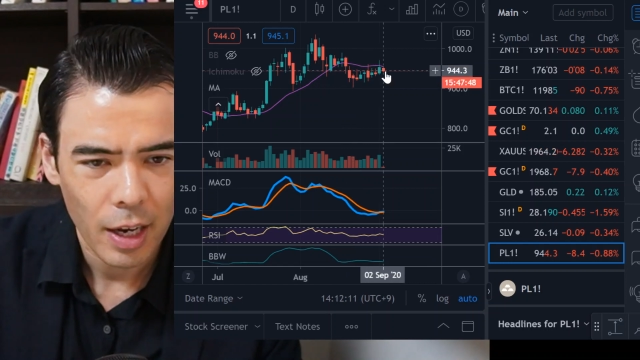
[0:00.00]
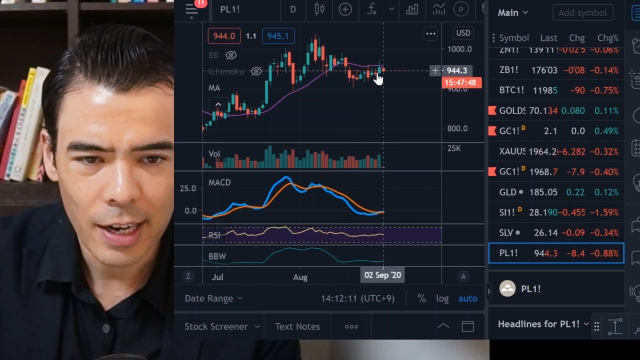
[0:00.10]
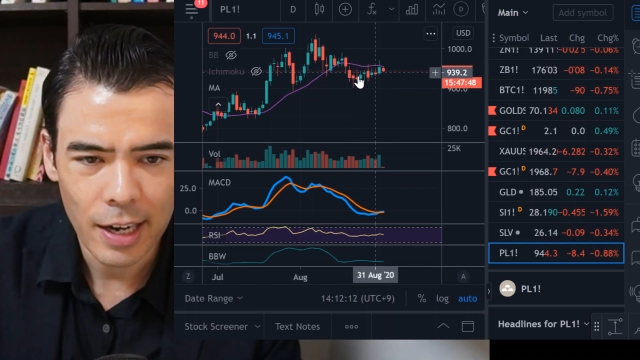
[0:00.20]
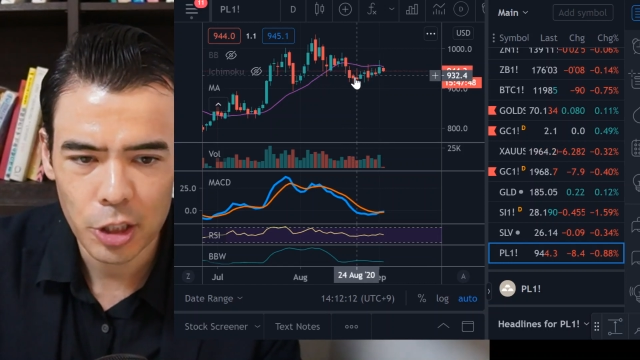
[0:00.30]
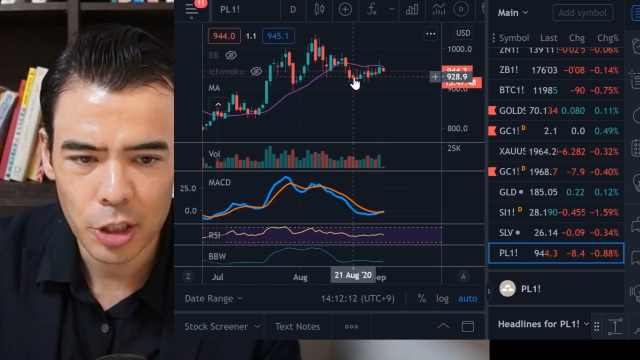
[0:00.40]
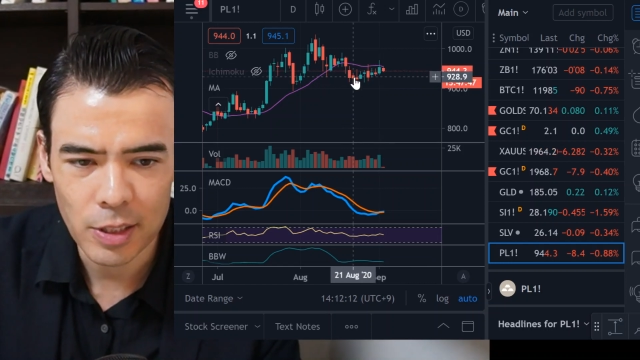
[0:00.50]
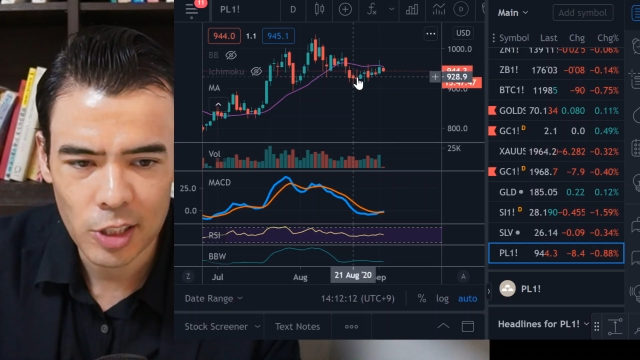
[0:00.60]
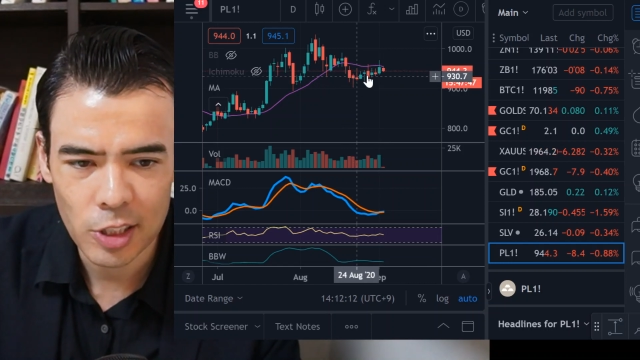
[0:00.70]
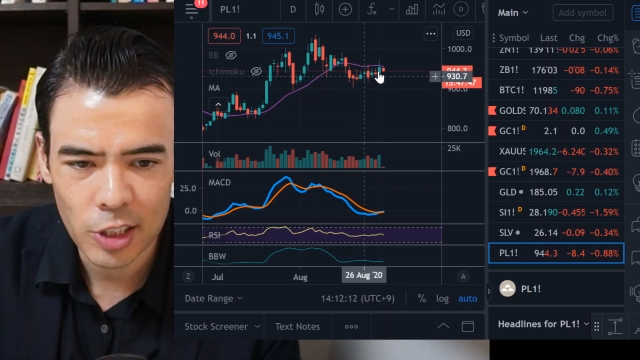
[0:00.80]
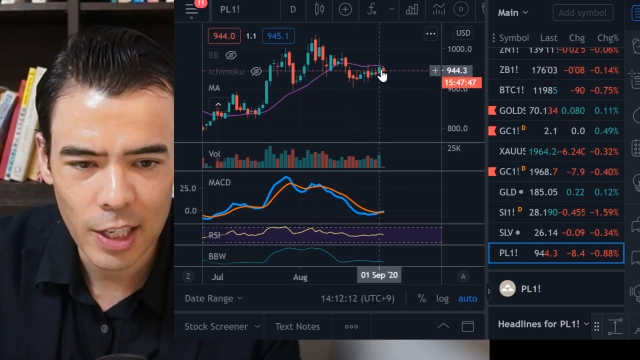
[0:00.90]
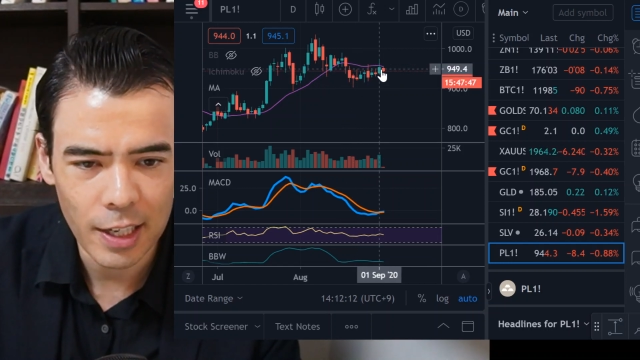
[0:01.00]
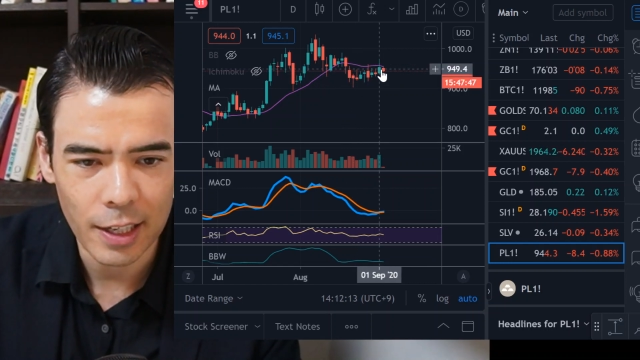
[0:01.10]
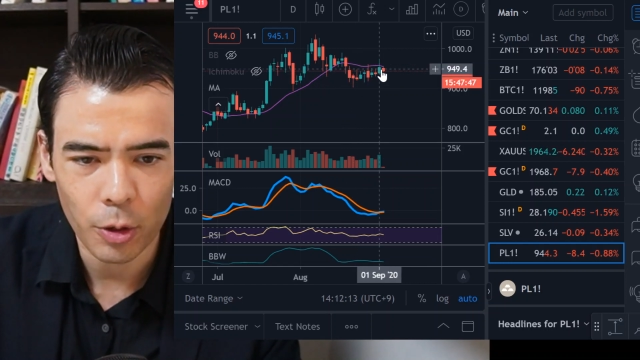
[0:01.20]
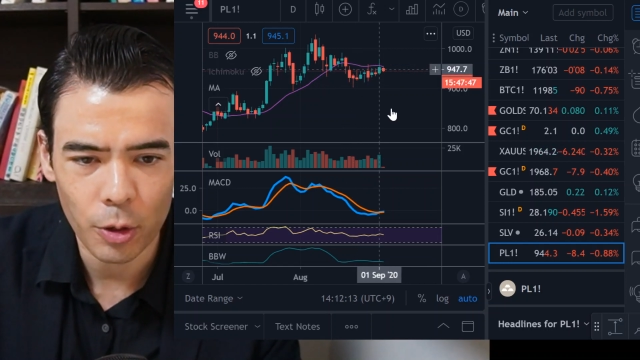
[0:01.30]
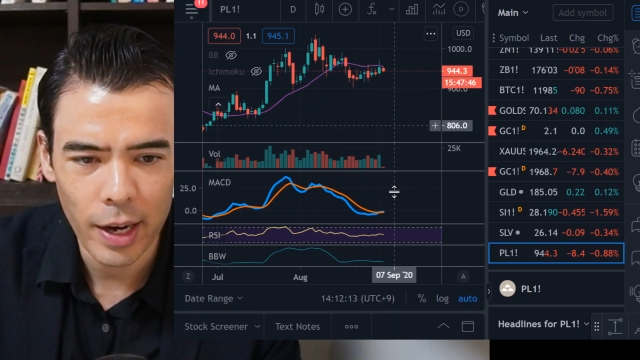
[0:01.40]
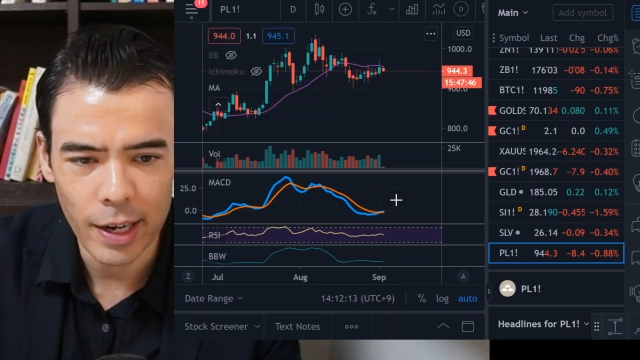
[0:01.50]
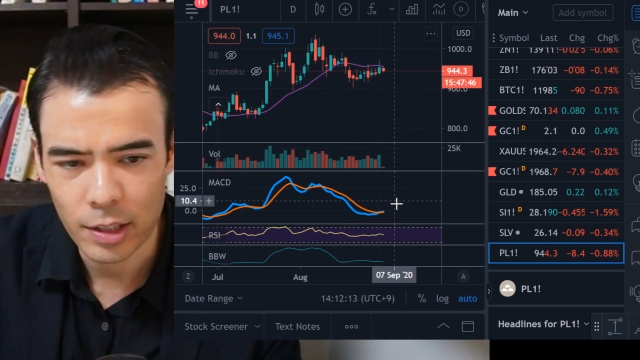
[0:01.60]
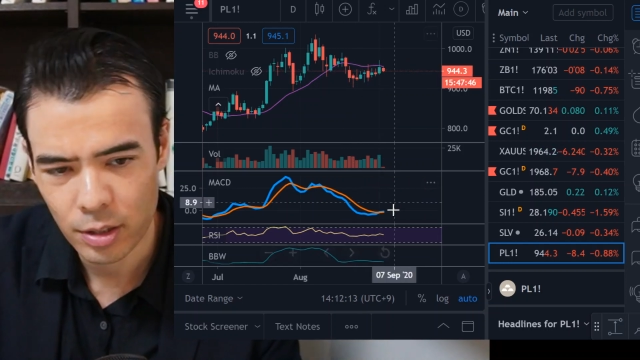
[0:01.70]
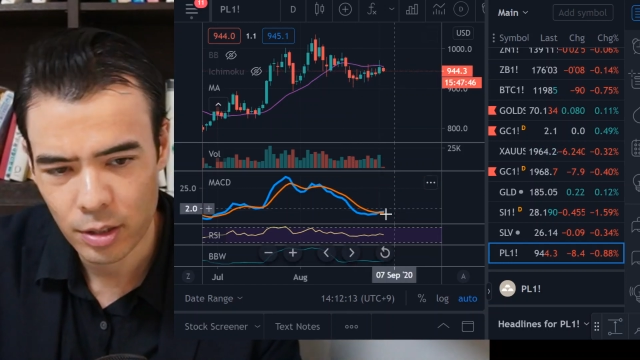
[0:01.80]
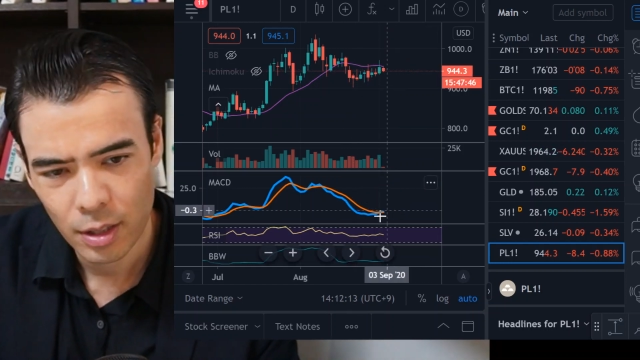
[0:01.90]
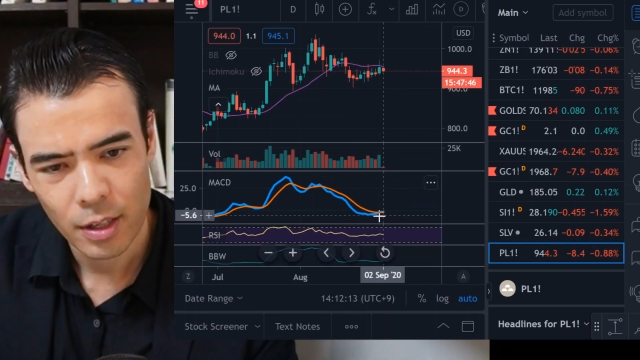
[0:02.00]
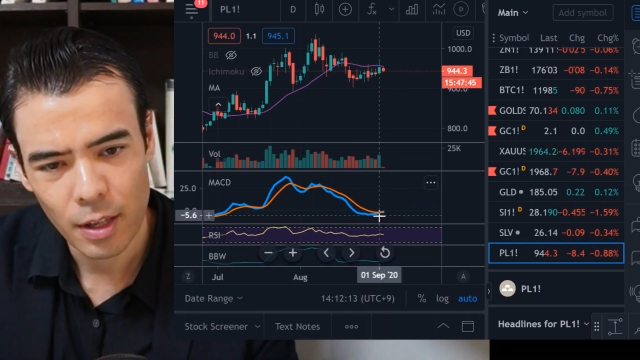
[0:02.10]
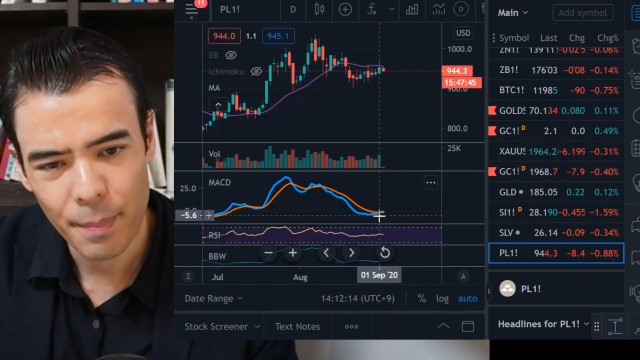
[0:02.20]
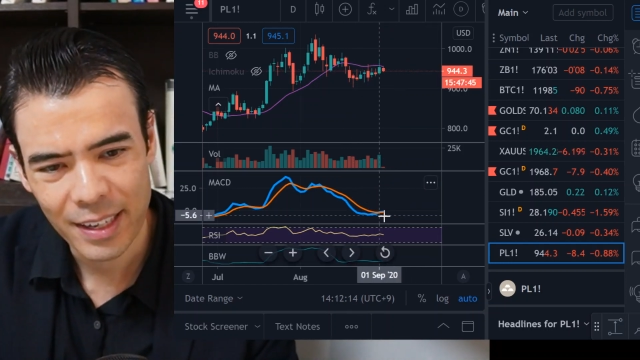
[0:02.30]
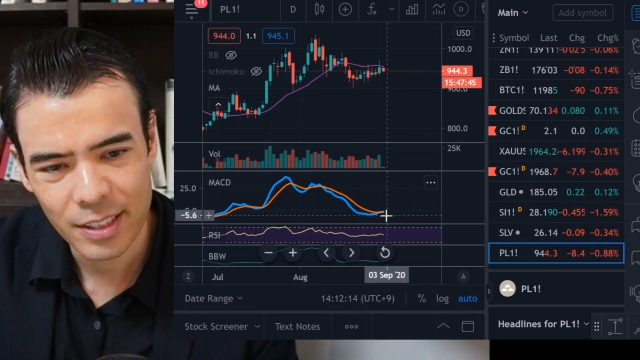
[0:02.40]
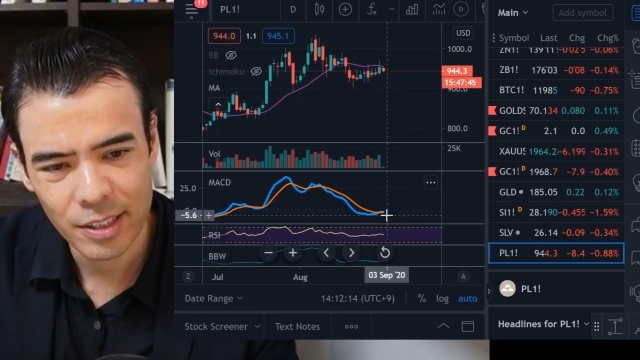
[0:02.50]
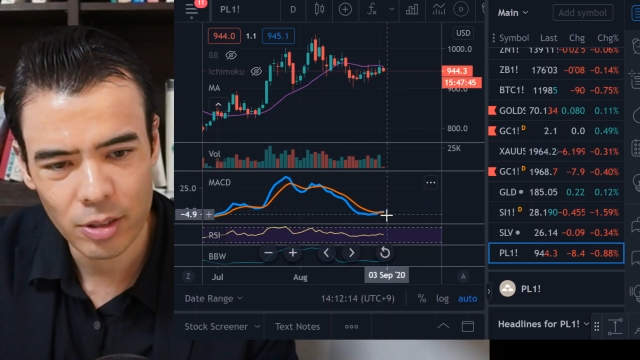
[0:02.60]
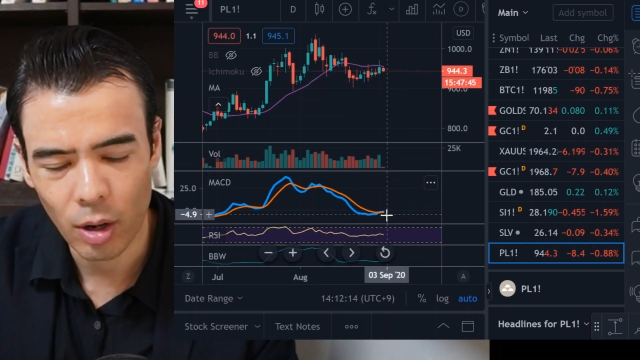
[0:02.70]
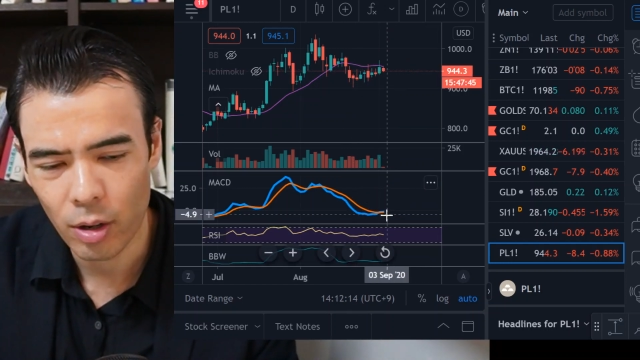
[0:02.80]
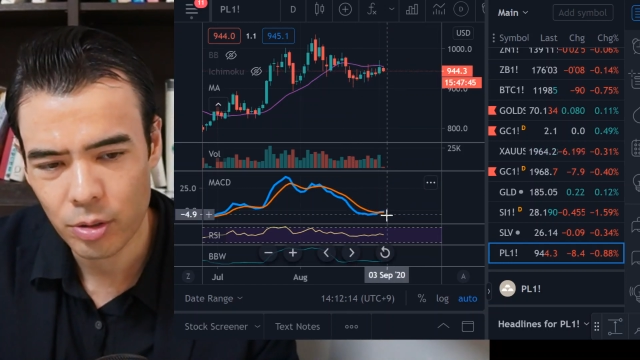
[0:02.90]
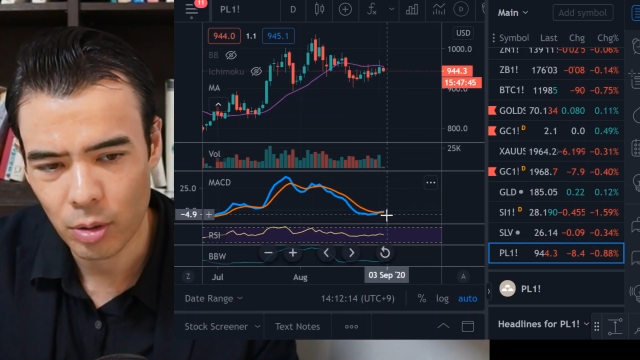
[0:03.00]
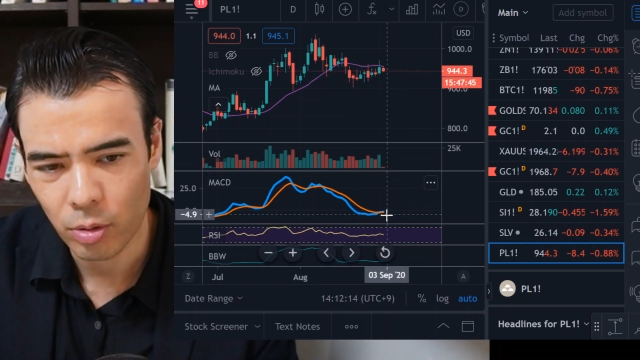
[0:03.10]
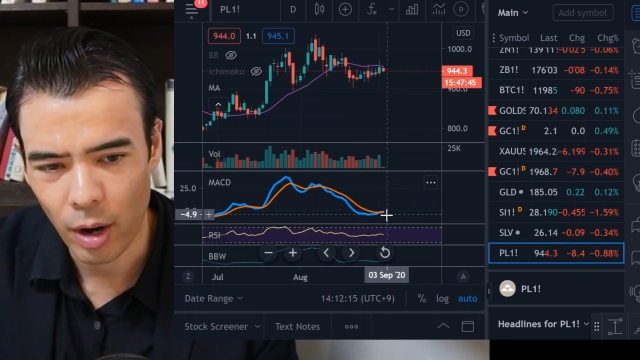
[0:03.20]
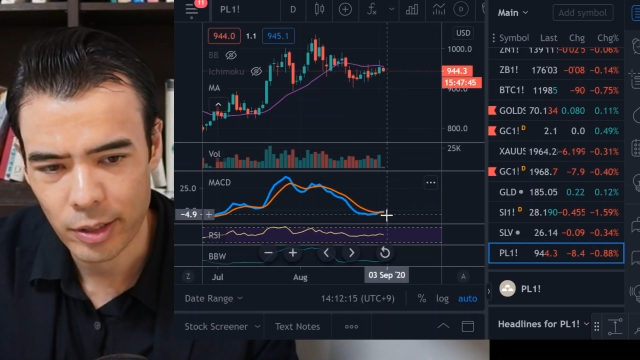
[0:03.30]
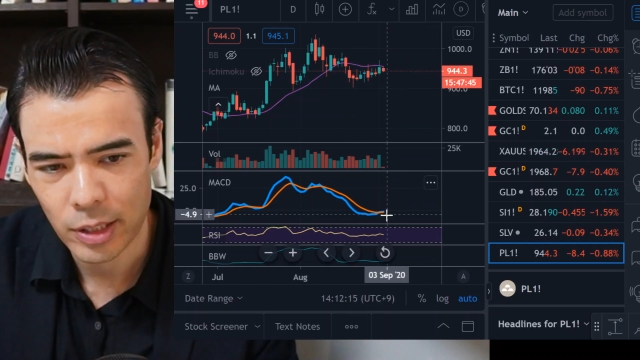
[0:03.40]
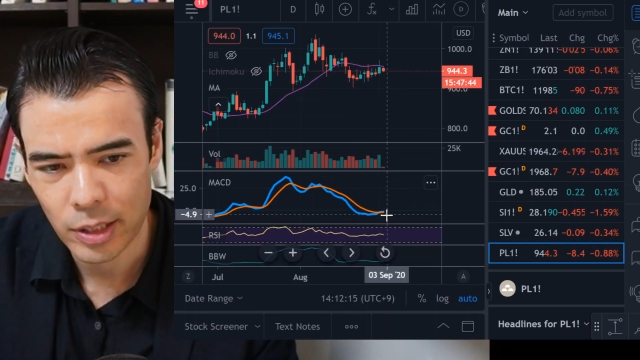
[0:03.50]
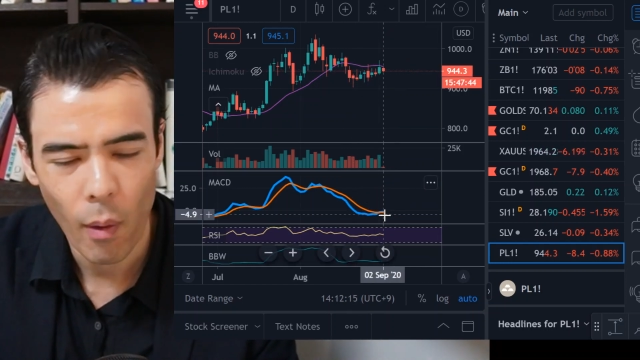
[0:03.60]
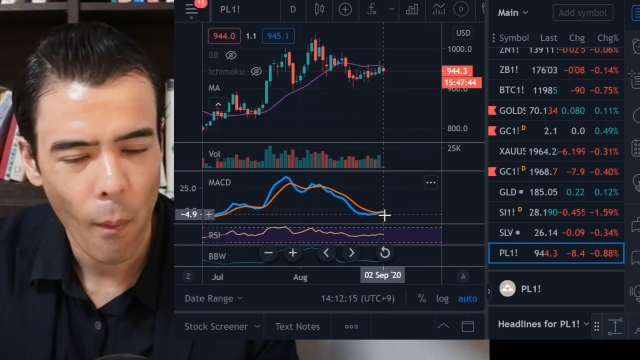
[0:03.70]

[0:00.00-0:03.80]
and it's just been sitting in a range. The MACD is also crossing.